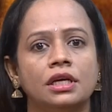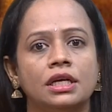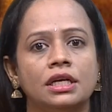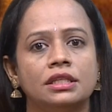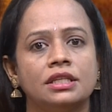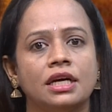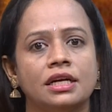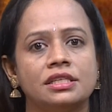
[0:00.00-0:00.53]

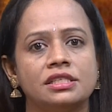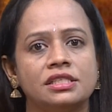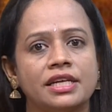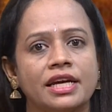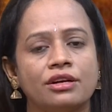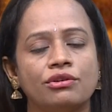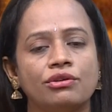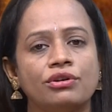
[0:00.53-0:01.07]
The
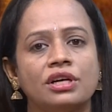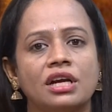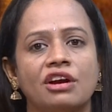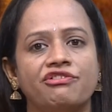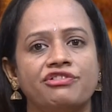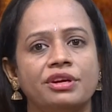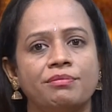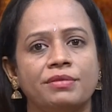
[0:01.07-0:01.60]

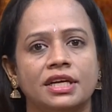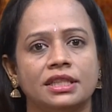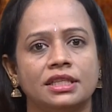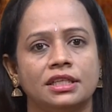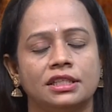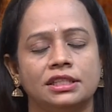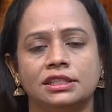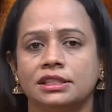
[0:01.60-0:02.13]
steganography
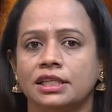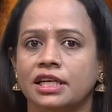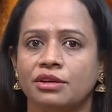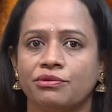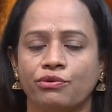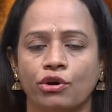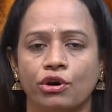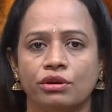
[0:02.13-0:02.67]
methods
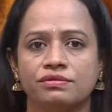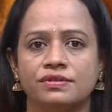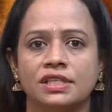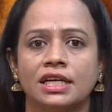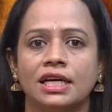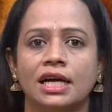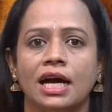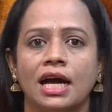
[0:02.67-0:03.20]
involves
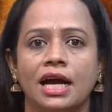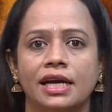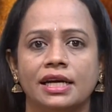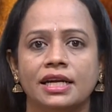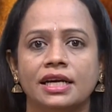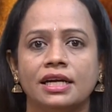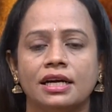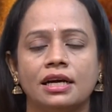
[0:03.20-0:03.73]

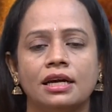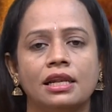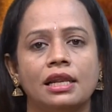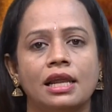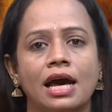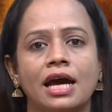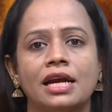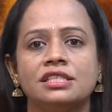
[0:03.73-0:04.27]
hiding a
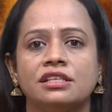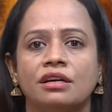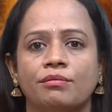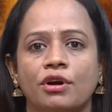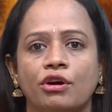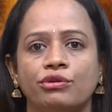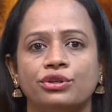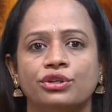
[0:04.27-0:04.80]
large
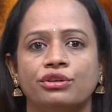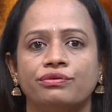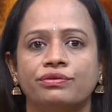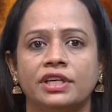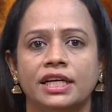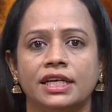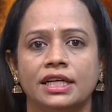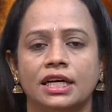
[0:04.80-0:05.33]
amount of
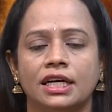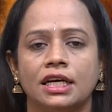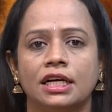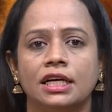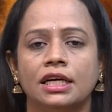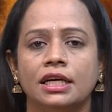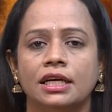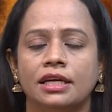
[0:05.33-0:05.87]
data,
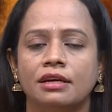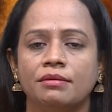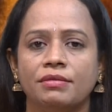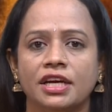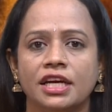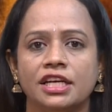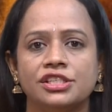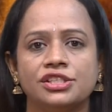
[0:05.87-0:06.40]

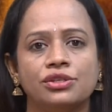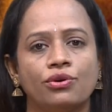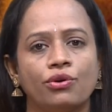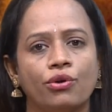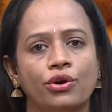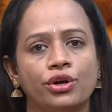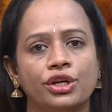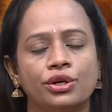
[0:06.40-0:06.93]
image,
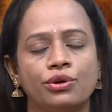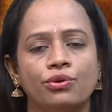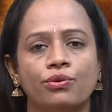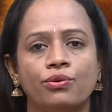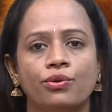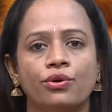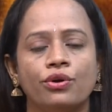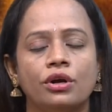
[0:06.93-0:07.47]

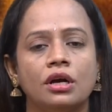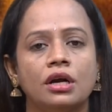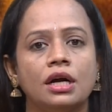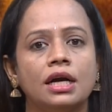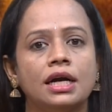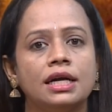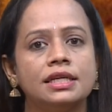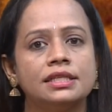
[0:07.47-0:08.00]
audio,
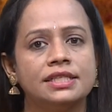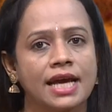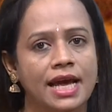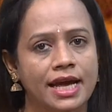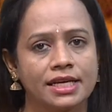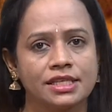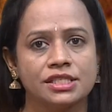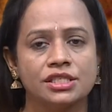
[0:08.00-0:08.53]

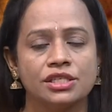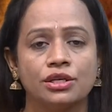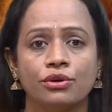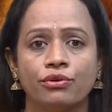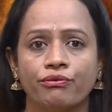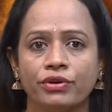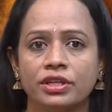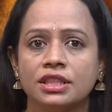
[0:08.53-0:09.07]
text
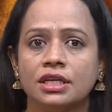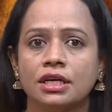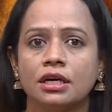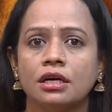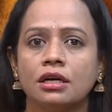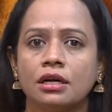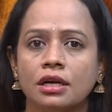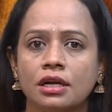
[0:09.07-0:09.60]
with a
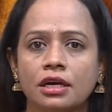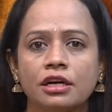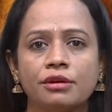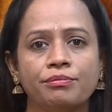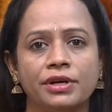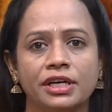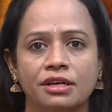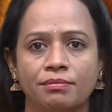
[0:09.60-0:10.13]
color
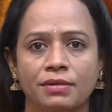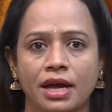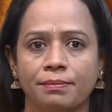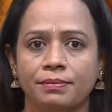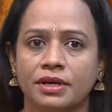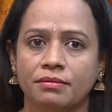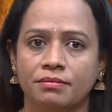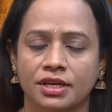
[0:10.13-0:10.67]
bitmap
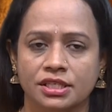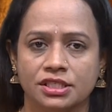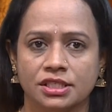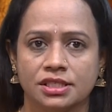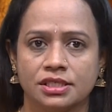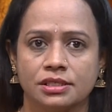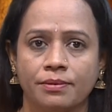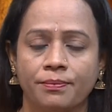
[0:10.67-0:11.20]

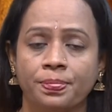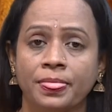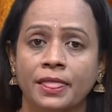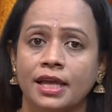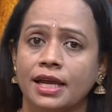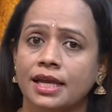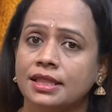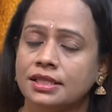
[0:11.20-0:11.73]
images.
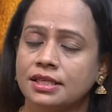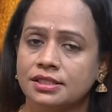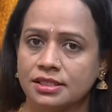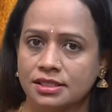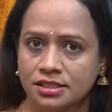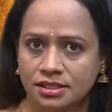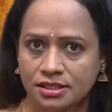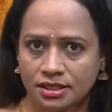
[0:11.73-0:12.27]
In this
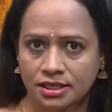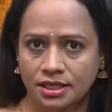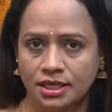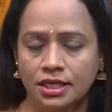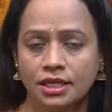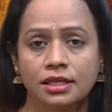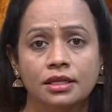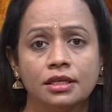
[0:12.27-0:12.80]

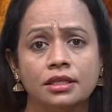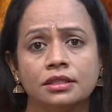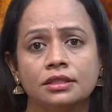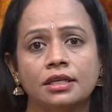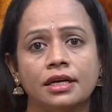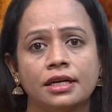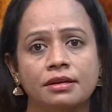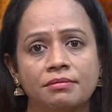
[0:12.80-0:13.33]
study,
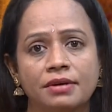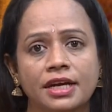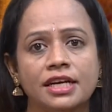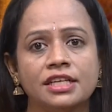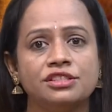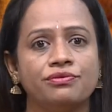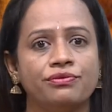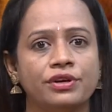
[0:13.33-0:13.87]
the
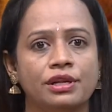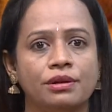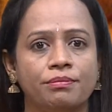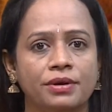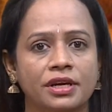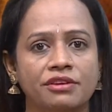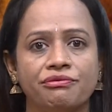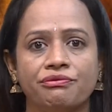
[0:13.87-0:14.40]
image will
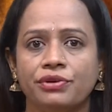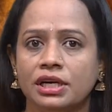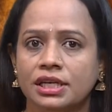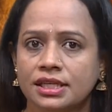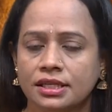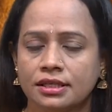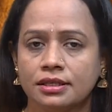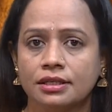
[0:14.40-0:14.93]
be
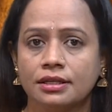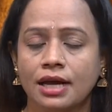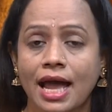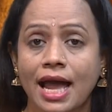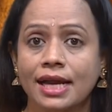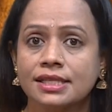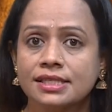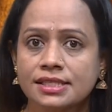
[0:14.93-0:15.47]
filtered
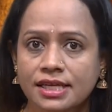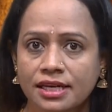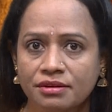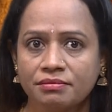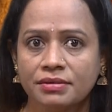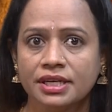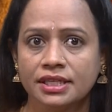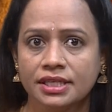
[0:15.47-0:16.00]
and
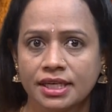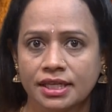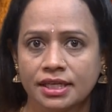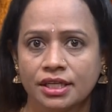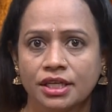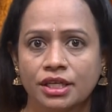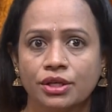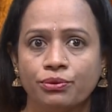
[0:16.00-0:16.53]
segmented
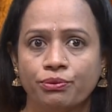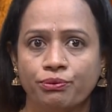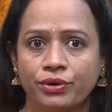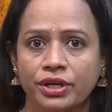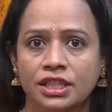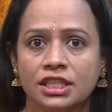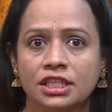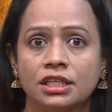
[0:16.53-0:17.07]

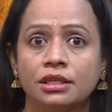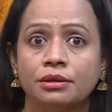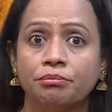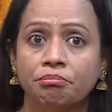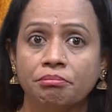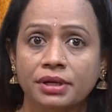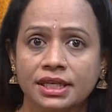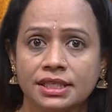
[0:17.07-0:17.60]
with
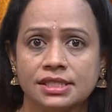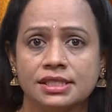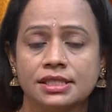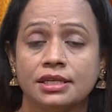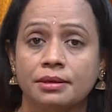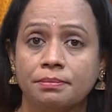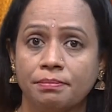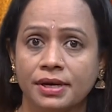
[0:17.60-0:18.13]
bits
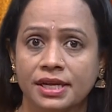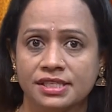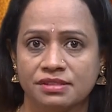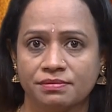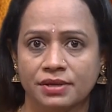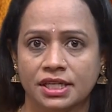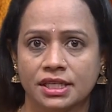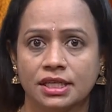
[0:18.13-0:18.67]

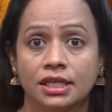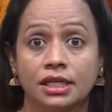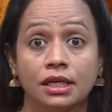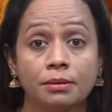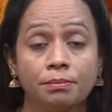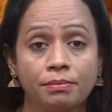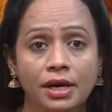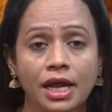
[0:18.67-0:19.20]
replacement
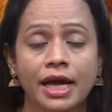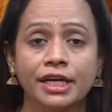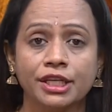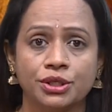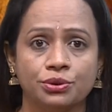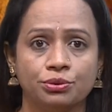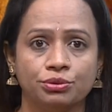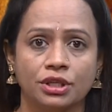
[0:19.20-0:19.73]

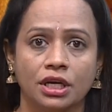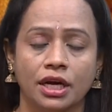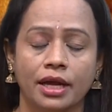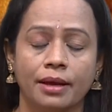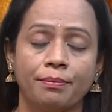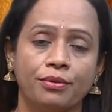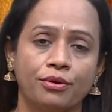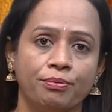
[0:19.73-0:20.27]
applied to the
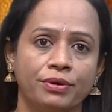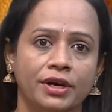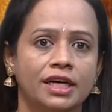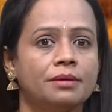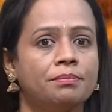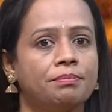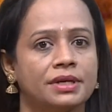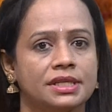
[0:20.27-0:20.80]

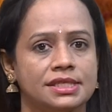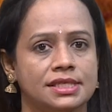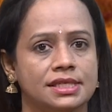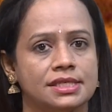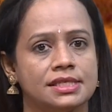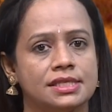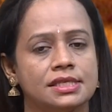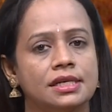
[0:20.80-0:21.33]
appropriate
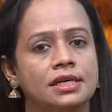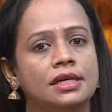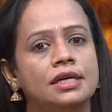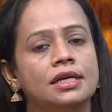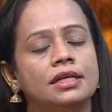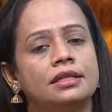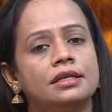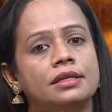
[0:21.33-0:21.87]
pixels.
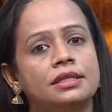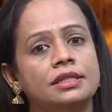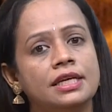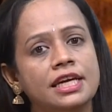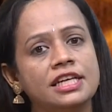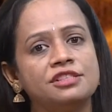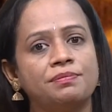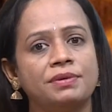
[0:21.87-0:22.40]

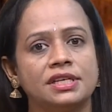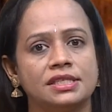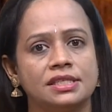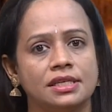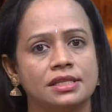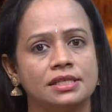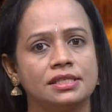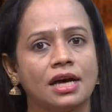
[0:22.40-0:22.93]
These
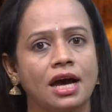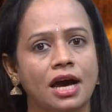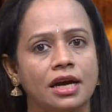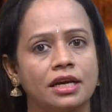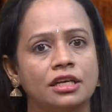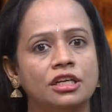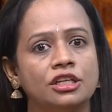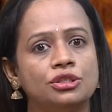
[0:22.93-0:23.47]
pixels
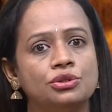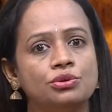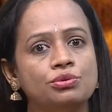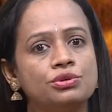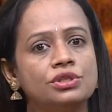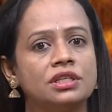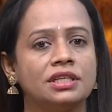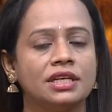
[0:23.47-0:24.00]
are
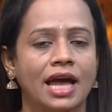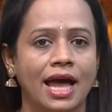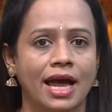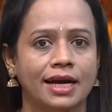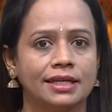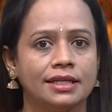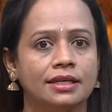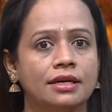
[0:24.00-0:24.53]
chosen
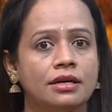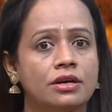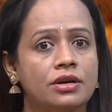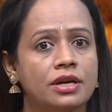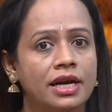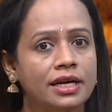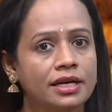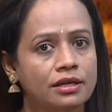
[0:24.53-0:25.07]
at
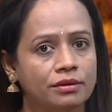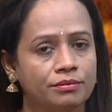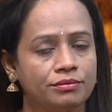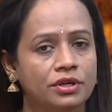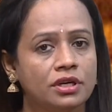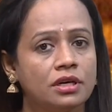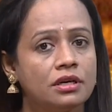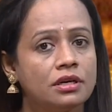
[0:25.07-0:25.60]
random
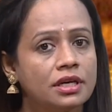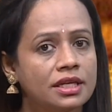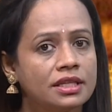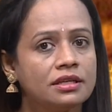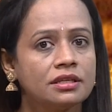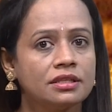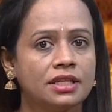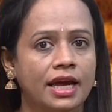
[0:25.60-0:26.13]

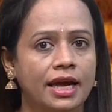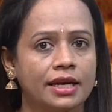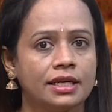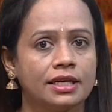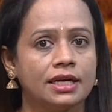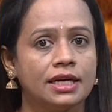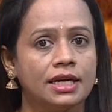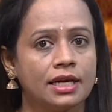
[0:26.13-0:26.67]
rather than
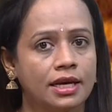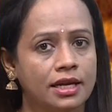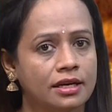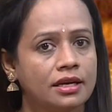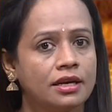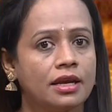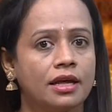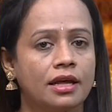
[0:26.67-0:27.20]
in